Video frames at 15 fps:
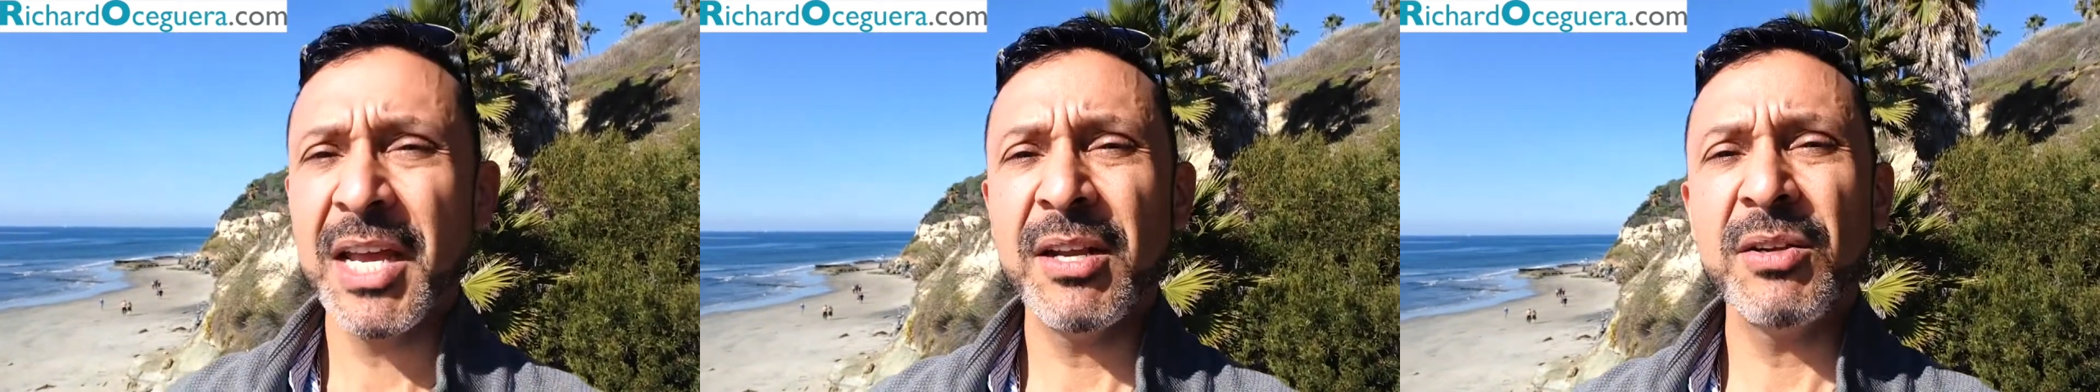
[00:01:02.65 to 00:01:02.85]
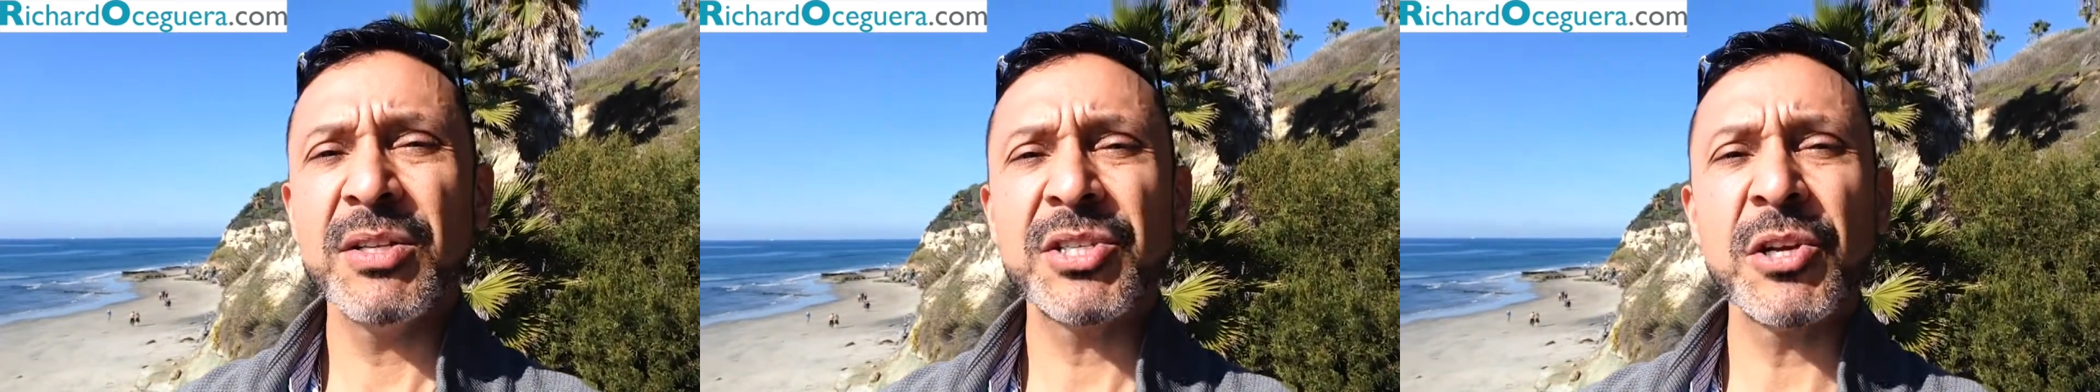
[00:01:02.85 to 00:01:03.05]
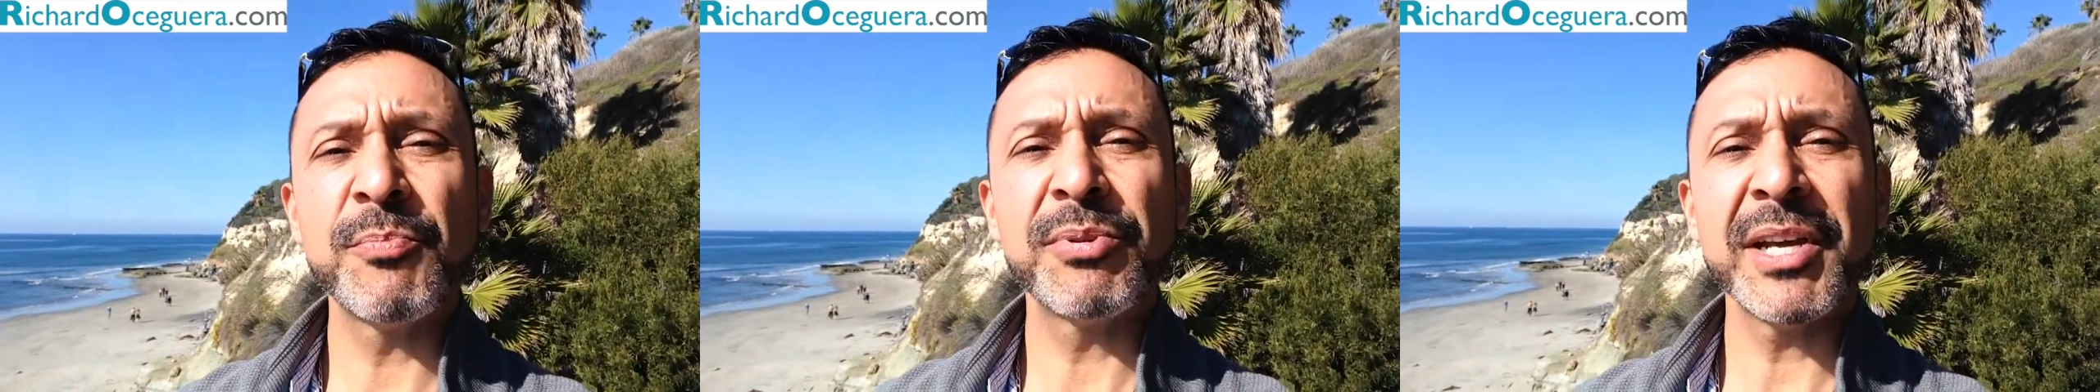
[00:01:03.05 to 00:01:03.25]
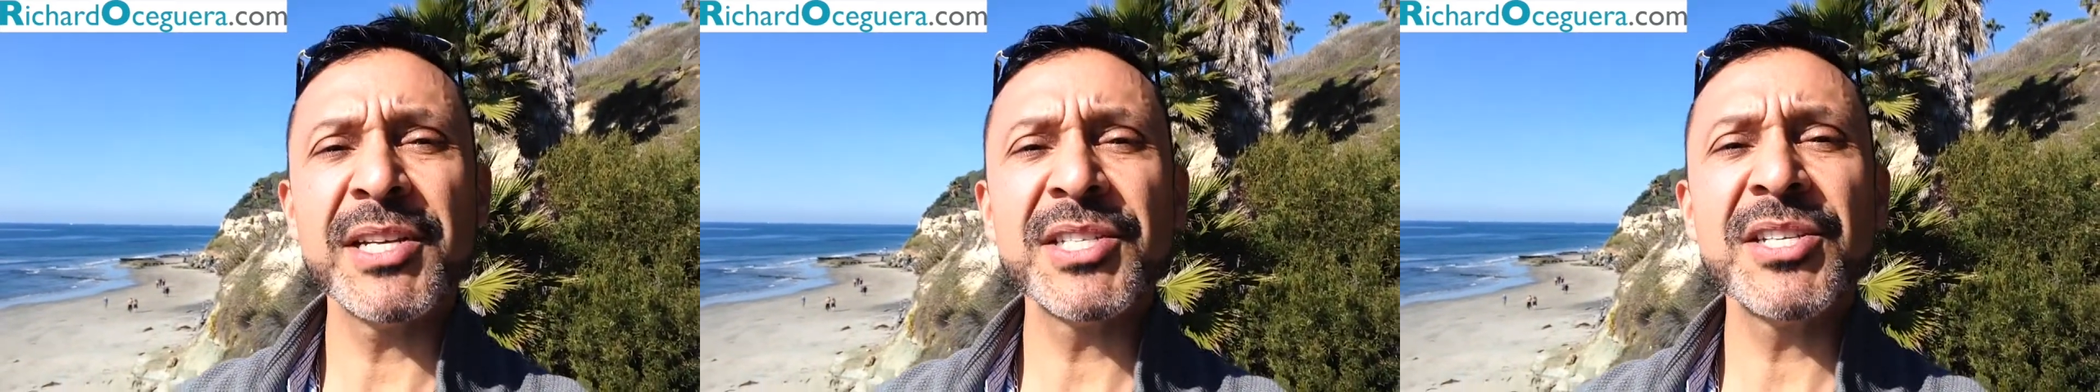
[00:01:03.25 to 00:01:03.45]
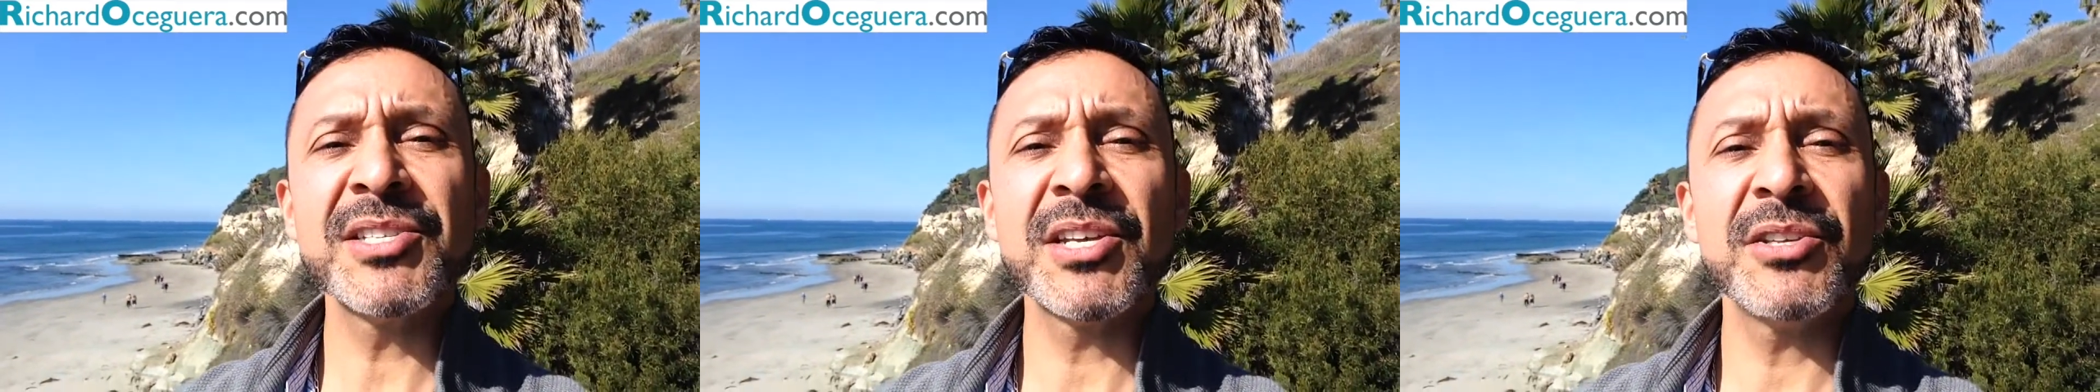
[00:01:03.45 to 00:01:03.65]
And so
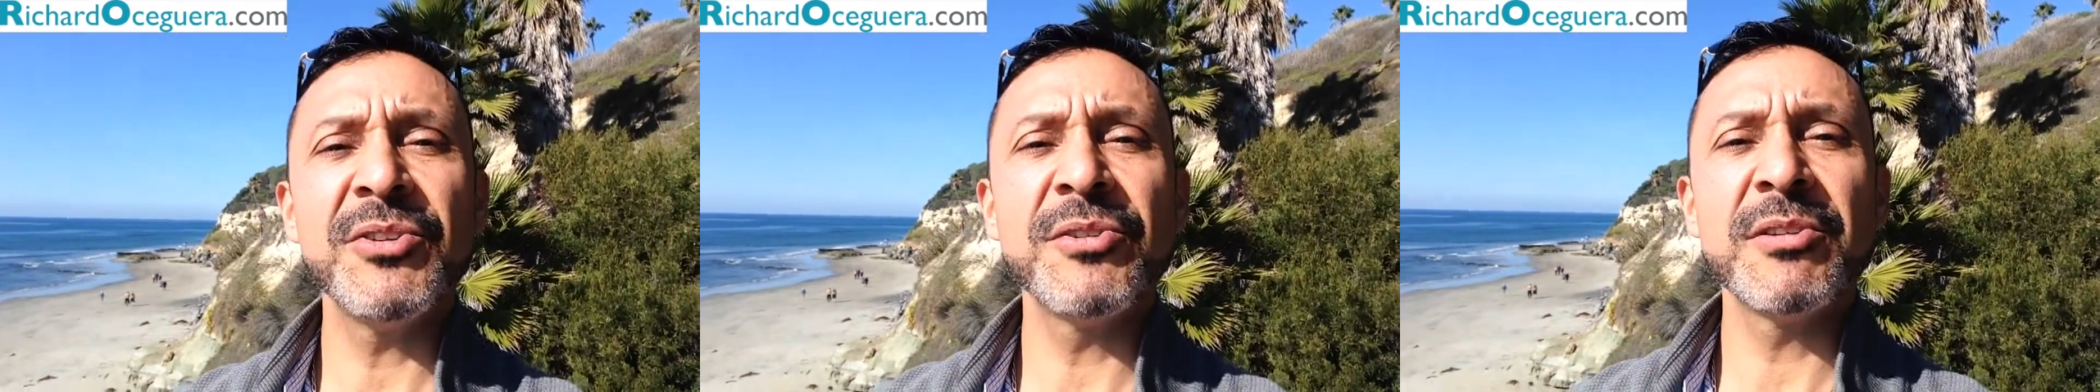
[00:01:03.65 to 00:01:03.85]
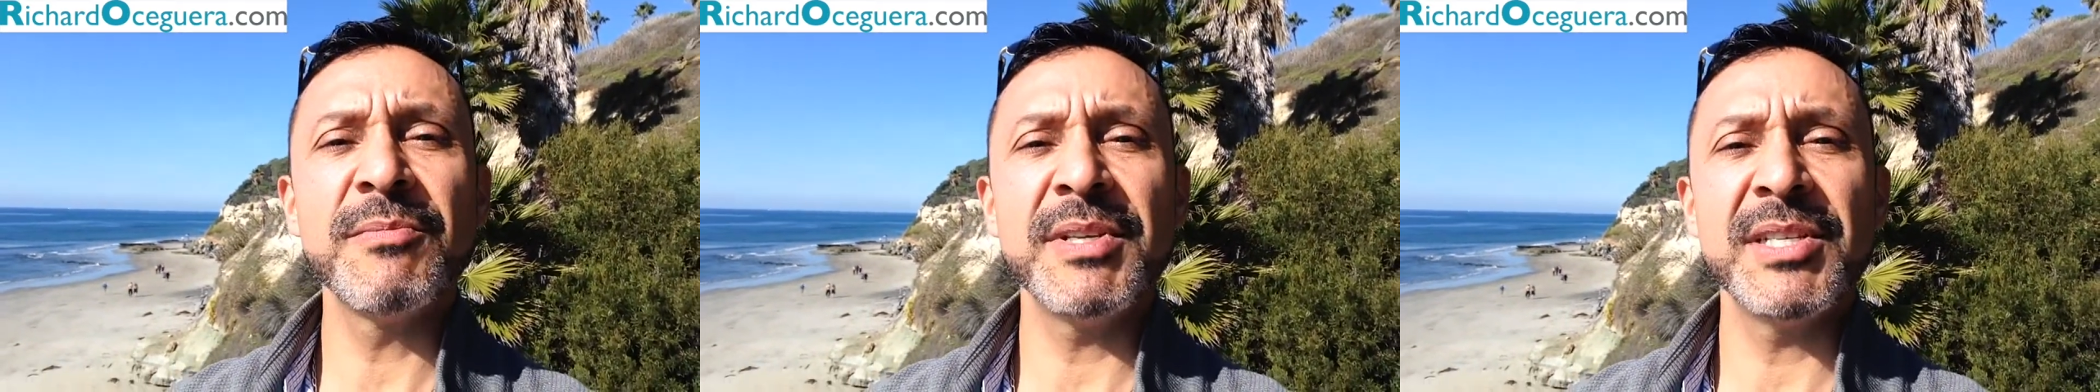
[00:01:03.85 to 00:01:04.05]
places that you can